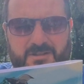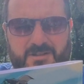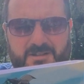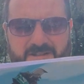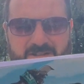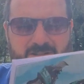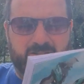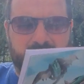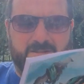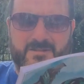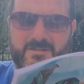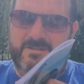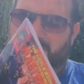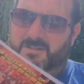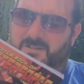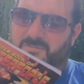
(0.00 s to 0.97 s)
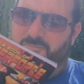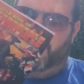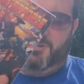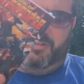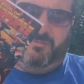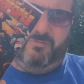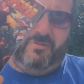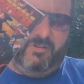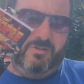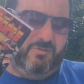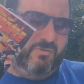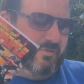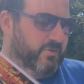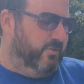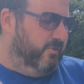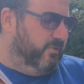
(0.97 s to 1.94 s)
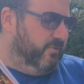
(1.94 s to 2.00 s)
and it's a really, really
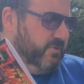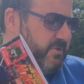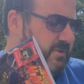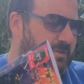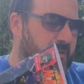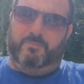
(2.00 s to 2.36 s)
good cause.